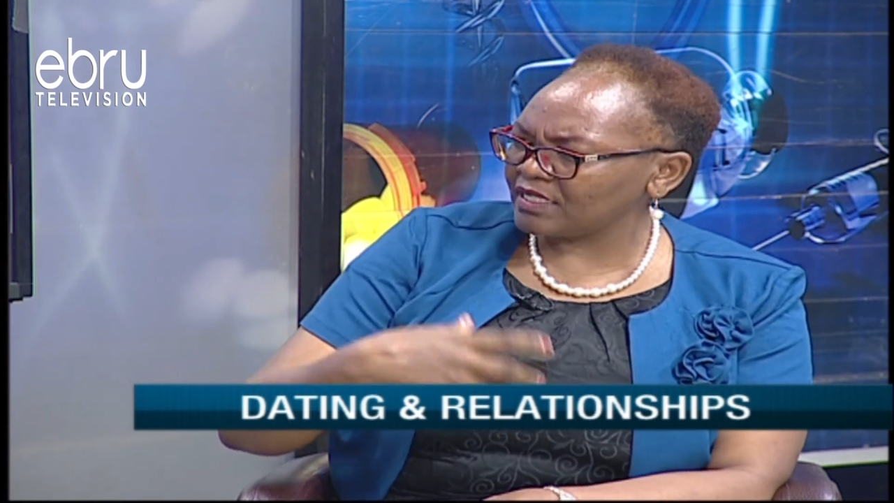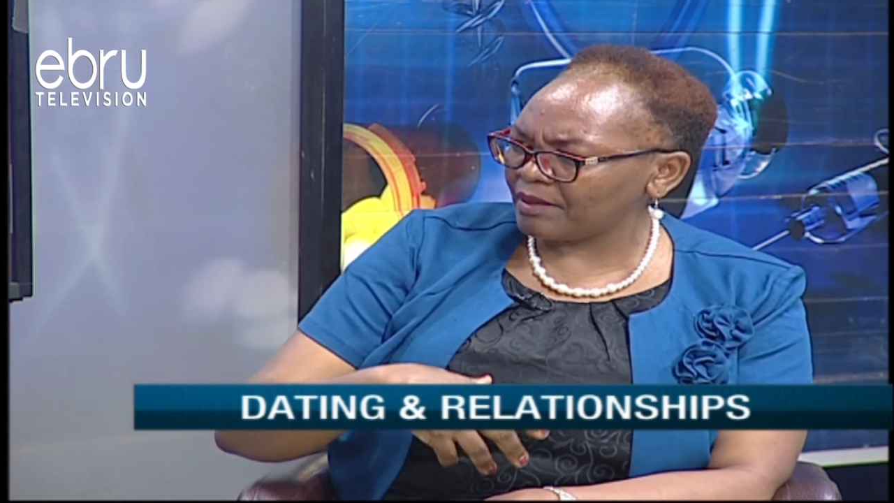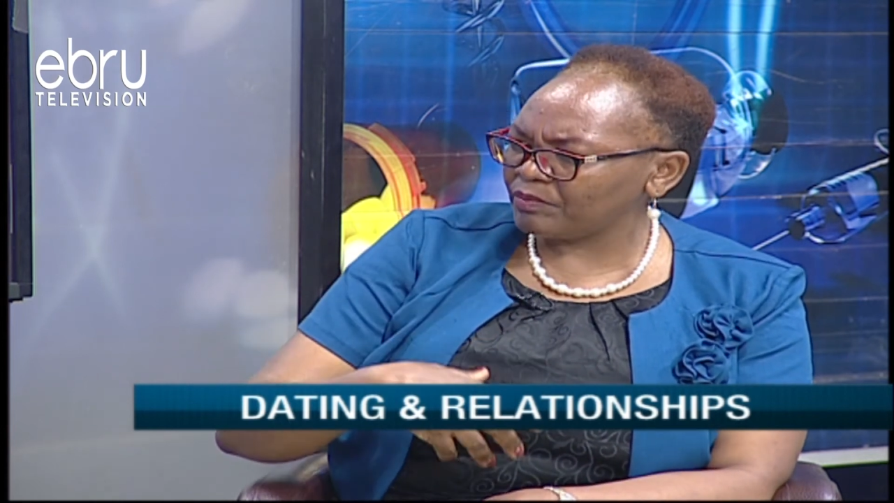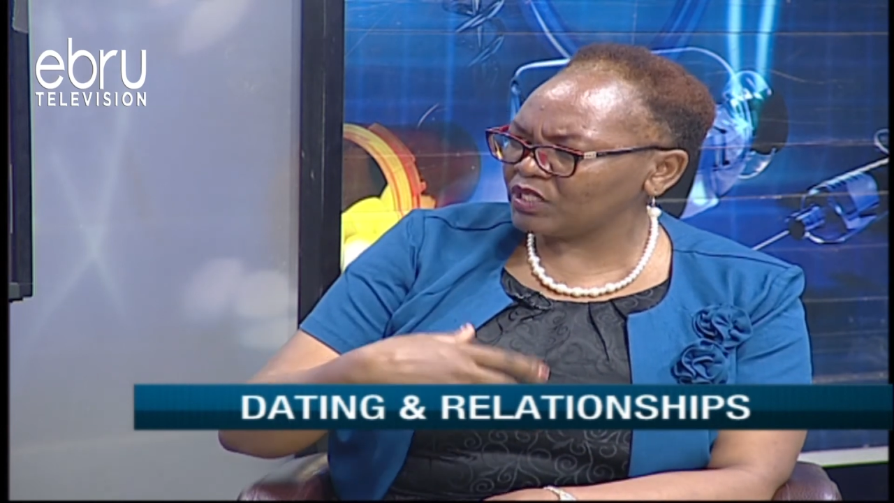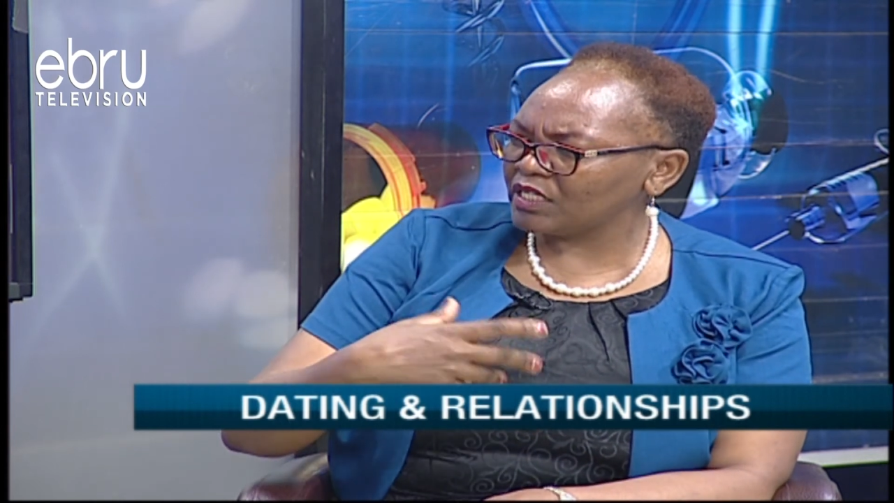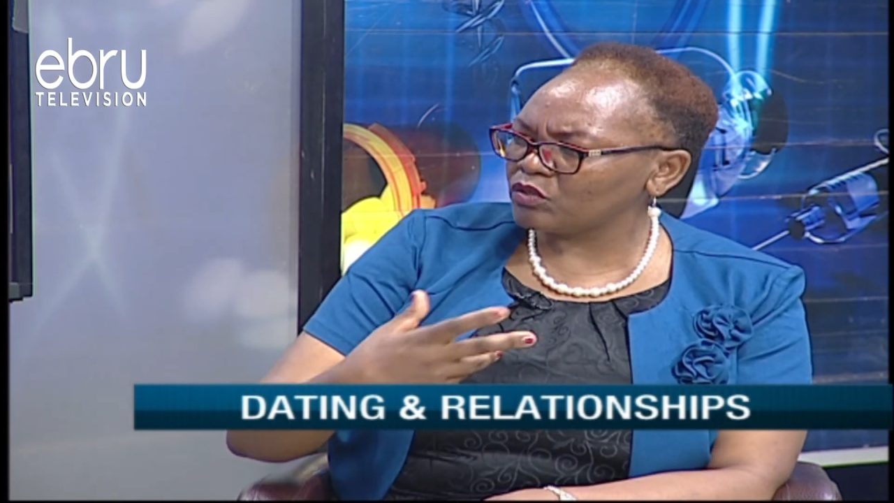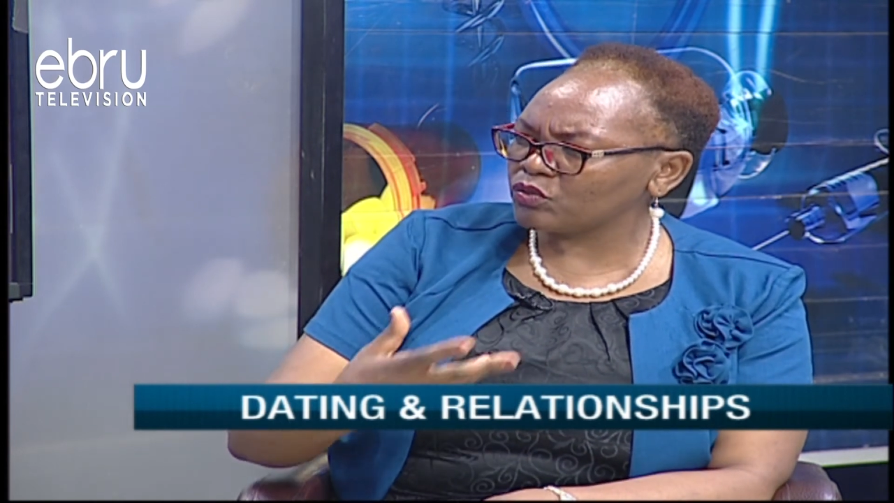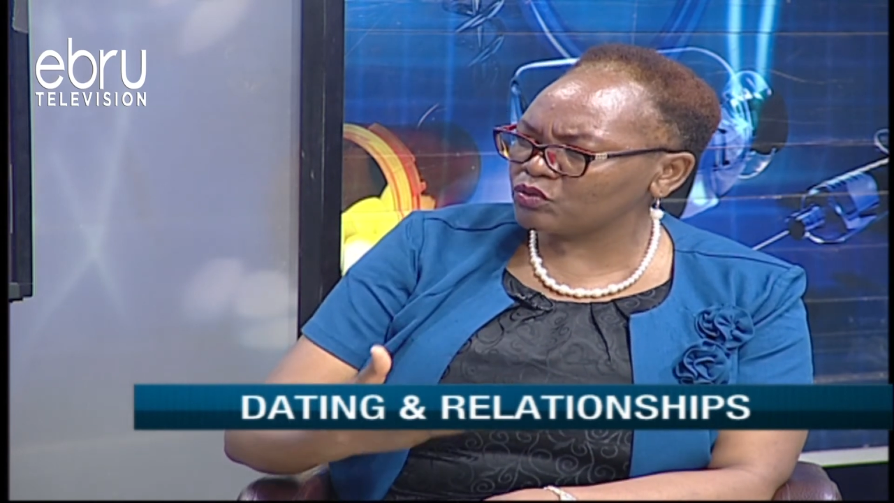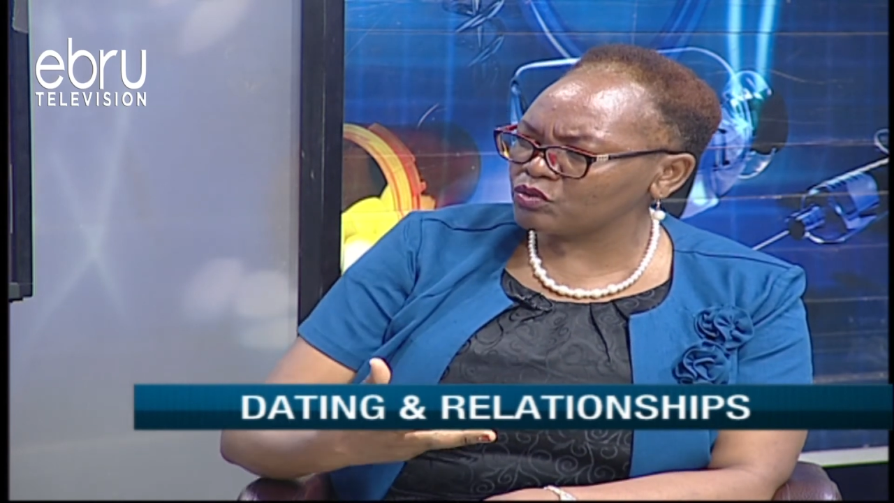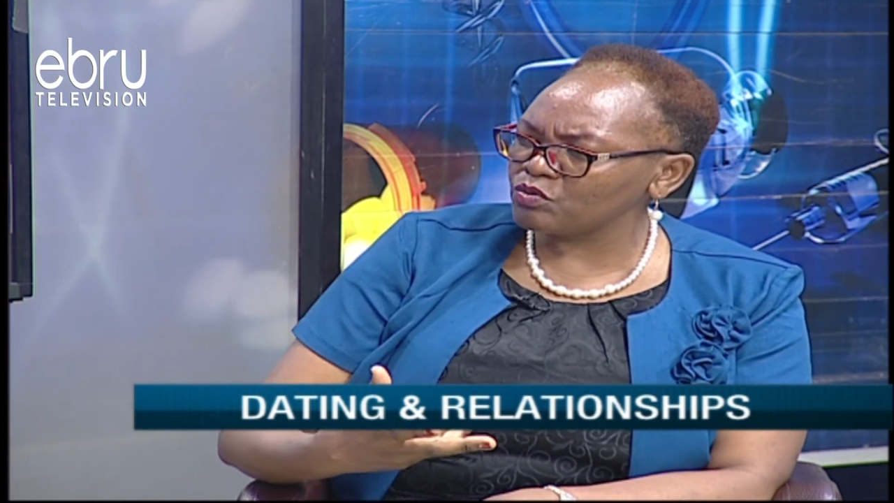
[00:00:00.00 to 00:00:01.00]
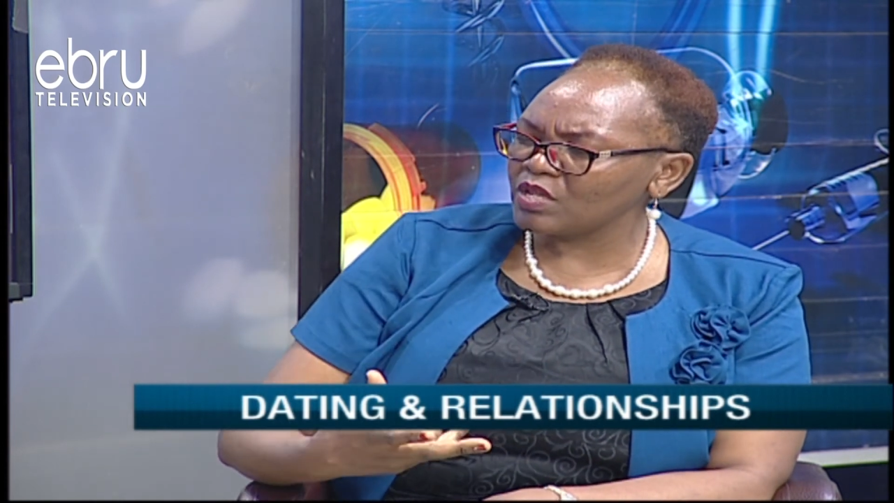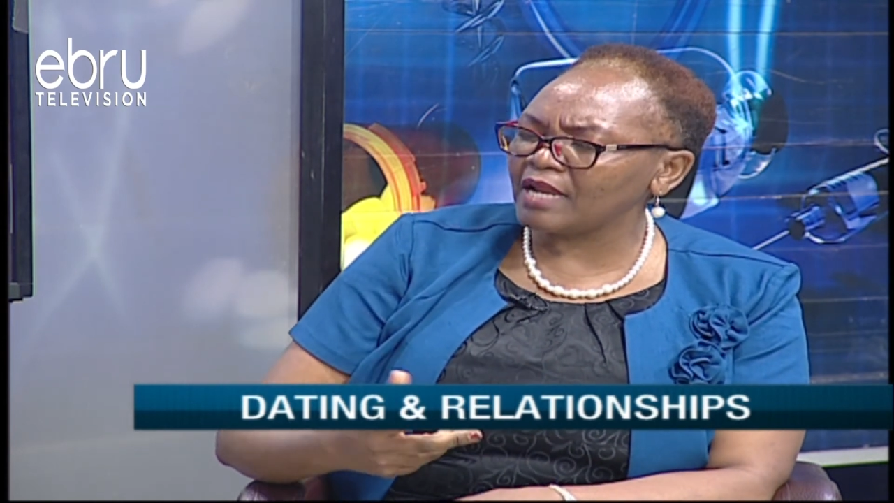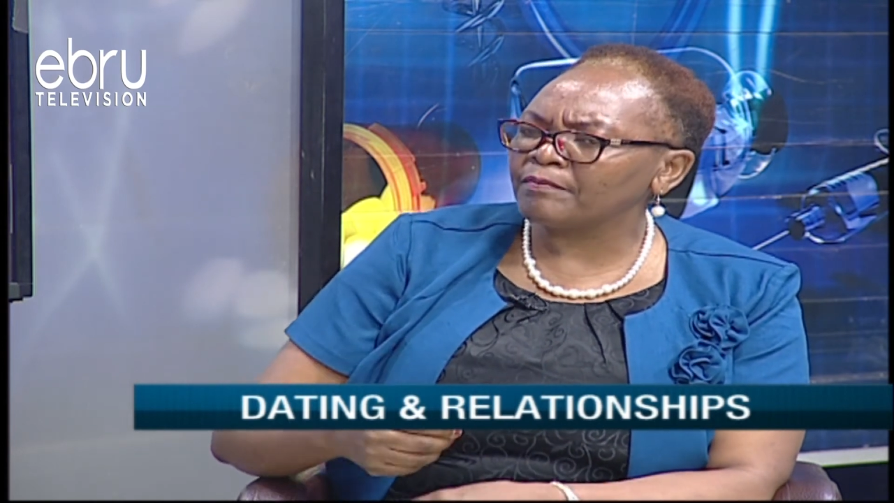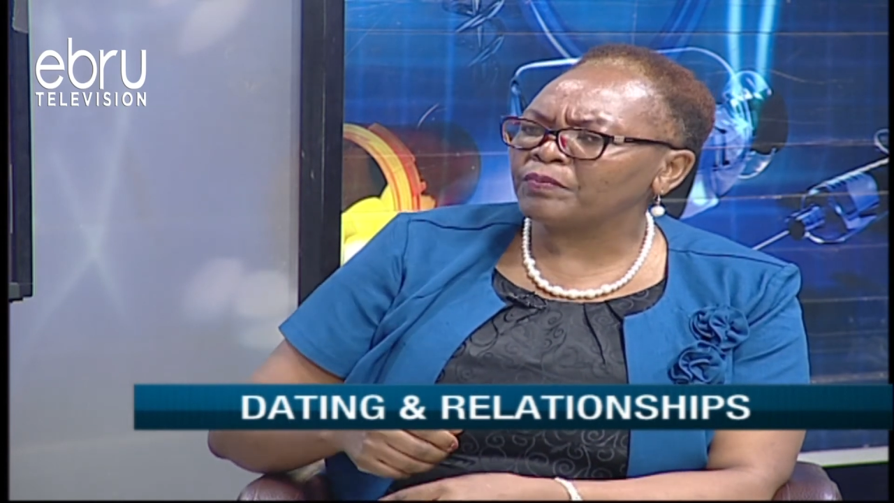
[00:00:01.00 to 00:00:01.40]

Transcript: somebody else to do that.